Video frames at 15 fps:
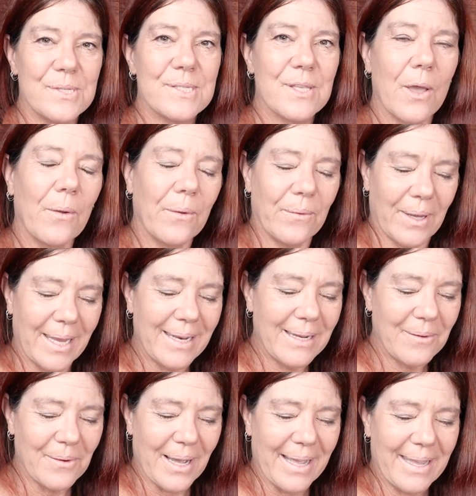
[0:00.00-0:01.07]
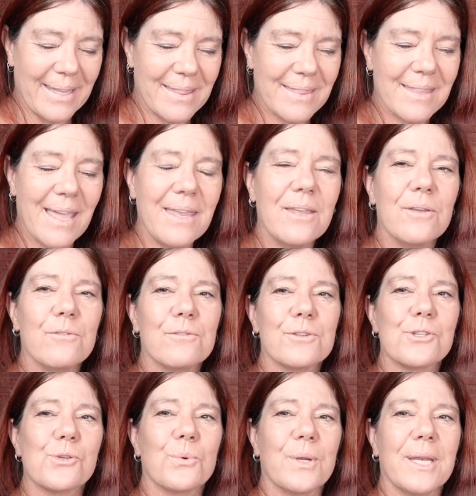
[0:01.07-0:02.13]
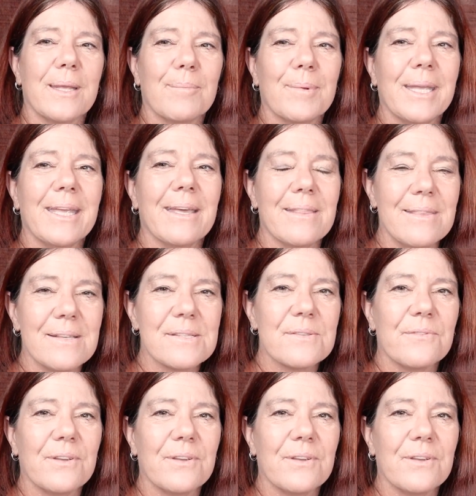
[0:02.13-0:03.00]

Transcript: So anyway, thank you for joining me in this